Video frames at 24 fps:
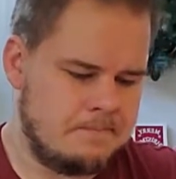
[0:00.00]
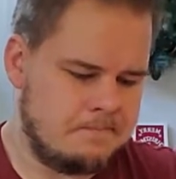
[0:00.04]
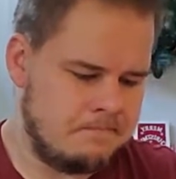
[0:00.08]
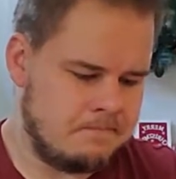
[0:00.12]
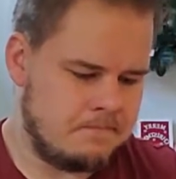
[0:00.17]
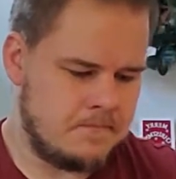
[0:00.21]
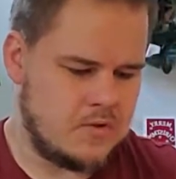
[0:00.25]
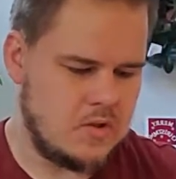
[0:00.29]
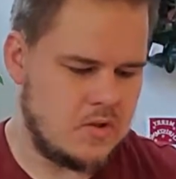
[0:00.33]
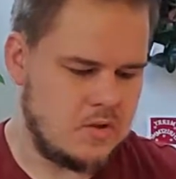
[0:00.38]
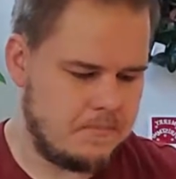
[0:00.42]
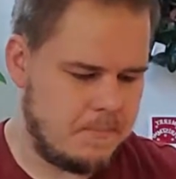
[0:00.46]

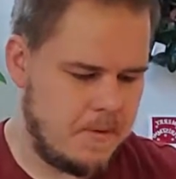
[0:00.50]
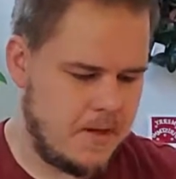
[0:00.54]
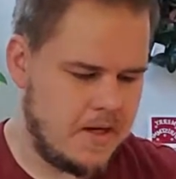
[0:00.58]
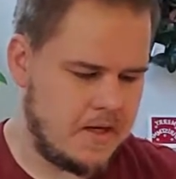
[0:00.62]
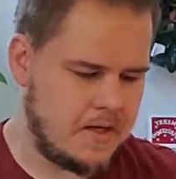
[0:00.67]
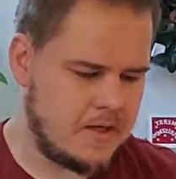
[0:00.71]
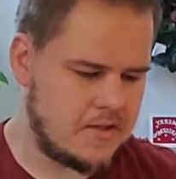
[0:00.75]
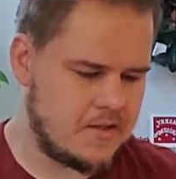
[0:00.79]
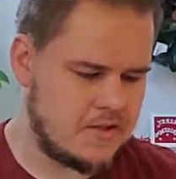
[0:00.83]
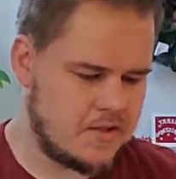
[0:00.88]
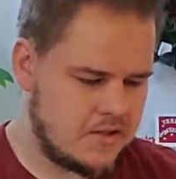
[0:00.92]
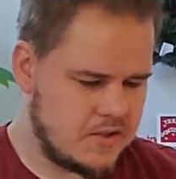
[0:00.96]
So the
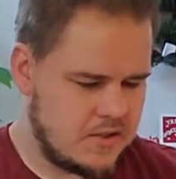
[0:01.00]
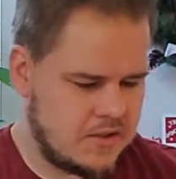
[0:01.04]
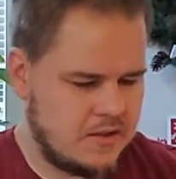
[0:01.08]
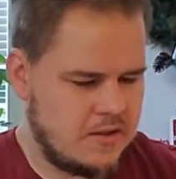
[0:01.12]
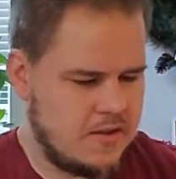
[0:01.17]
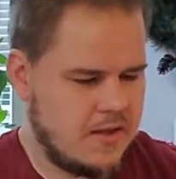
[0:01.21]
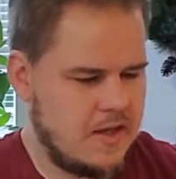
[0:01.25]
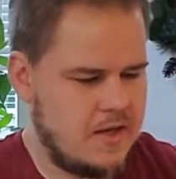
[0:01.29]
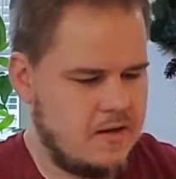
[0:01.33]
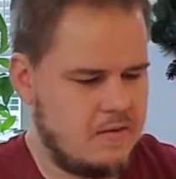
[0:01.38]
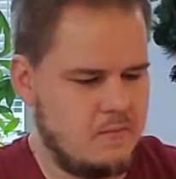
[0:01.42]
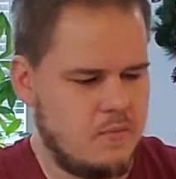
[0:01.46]
package
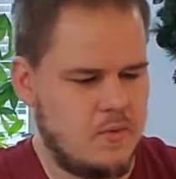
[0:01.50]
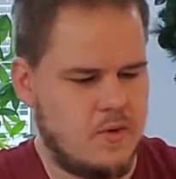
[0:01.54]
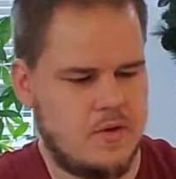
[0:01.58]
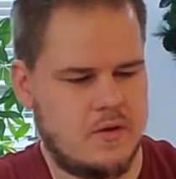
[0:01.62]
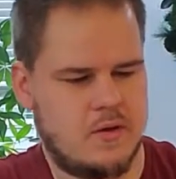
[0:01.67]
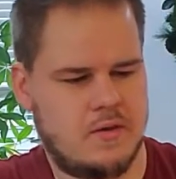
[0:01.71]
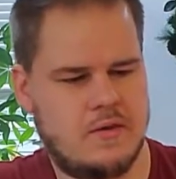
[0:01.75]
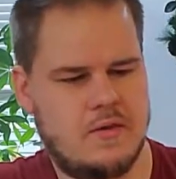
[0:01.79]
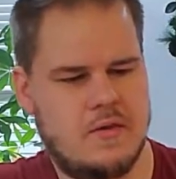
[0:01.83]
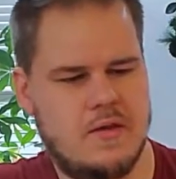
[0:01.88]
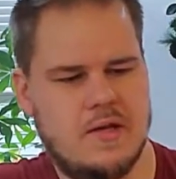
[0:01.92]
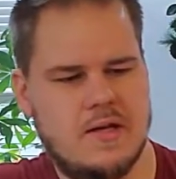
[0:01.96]
came
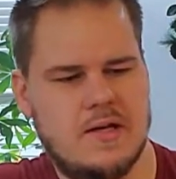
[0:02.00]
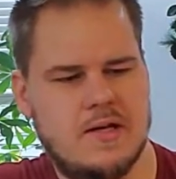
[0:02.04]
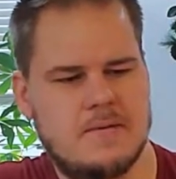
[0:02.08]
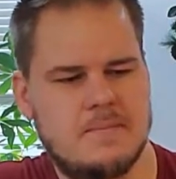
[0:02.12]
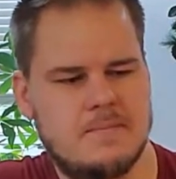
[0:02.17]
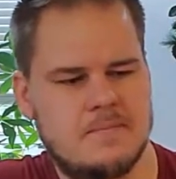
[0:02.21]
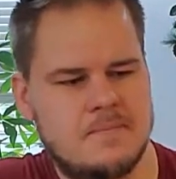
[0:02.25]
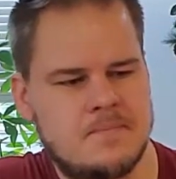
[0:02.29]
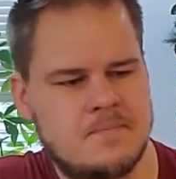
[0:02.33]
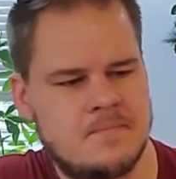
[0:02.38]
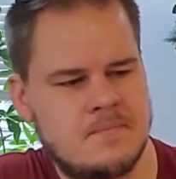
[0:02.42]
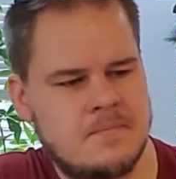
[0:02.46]
with
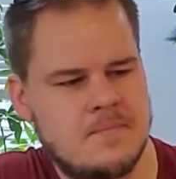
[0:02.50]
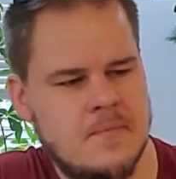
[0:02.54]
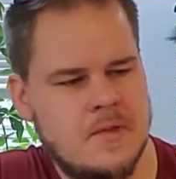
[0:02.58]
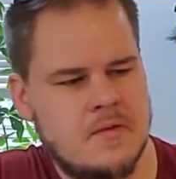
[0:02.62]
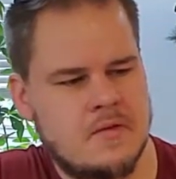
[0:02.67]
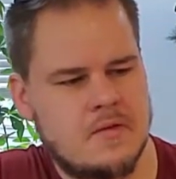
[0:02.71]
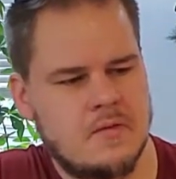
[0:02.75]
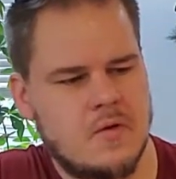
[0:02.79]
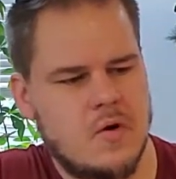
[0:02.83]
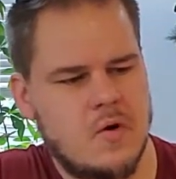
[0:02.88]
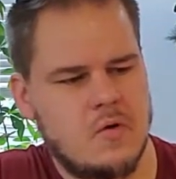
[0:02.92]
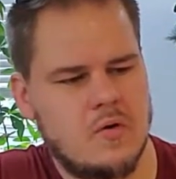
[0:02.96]

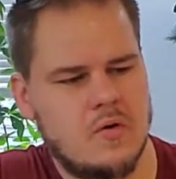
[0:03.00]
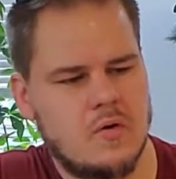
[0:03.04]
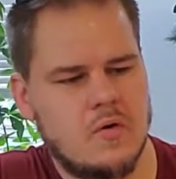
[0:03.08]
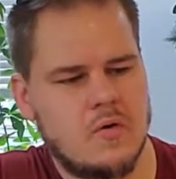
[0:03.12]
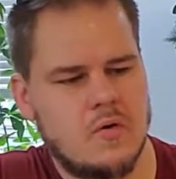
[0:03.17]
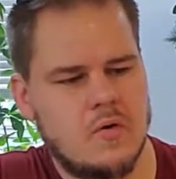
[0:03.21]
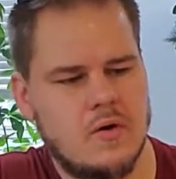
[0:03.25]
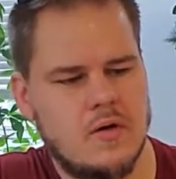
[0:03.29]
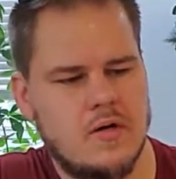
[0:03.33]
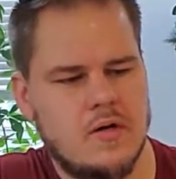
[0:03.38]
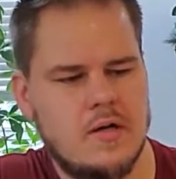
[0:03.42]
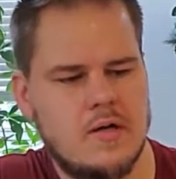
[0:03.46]
some coconut
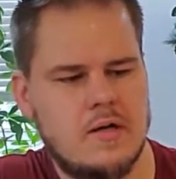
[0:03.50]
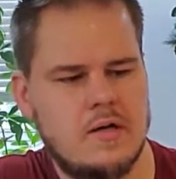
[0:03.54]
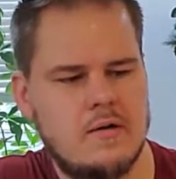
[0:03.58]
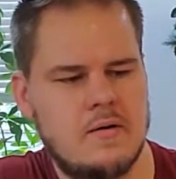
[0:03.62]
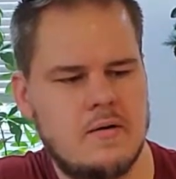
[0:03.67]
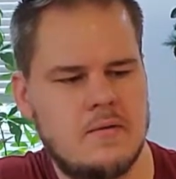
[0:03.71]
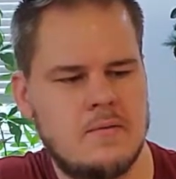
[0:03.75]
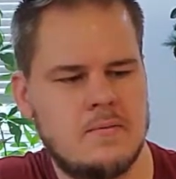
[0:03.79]
coir here.